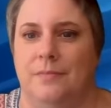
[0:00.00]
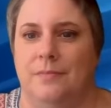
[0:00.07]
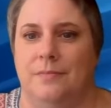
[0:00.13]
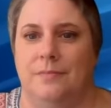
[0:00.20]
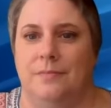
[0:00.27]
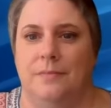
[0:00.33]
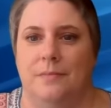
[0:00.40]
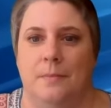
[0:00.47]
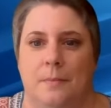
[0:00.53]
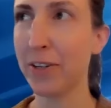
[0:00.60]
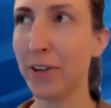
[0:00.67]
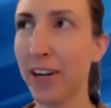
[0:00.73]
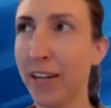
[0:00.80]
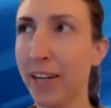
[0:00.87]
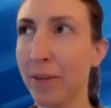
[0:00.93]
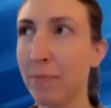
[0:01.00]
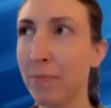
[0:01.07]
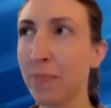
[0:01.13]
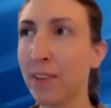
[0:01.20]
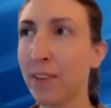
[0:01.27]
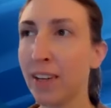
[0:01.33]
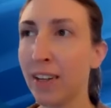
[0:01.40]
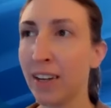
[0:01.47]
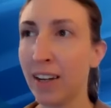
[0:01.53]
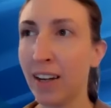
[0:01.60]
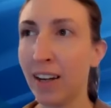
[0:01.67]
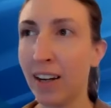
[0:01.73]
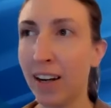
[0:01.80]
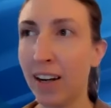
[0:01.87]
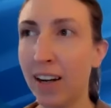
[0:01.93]
All right, great.
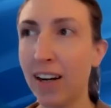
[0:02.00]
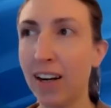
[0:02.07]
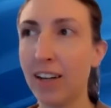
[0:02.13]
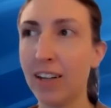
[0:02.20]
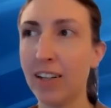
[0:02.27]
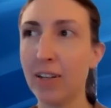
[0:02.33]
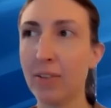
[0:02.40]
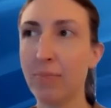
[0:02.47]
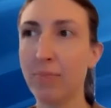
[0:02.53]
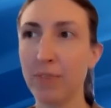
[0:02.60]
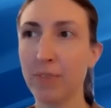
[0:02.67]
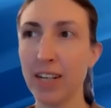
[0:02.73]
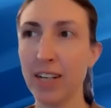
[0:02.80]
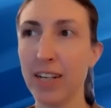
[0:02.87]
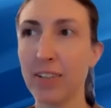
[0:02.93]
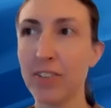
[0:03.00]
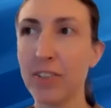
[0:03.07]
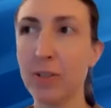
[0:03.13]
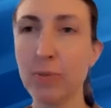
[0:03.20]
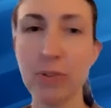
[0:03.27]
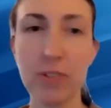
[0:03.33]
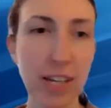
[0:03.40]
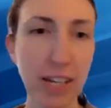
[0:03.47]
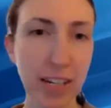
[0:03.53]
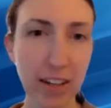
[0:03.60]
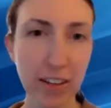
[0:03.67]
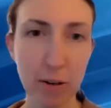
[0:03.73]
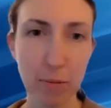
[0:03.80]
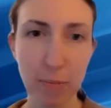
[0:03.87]
Yeah, so we'll take another